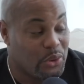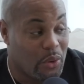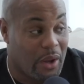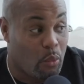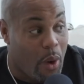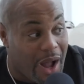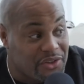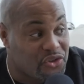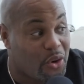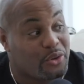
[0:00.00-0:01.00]
Do I
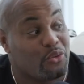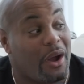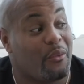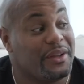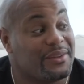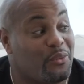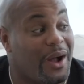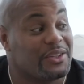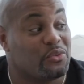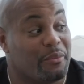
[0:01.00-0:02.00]
watch or do I wait to
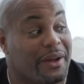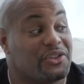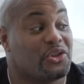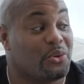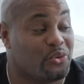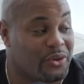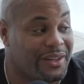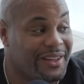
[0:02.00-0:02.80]
watch it with my children?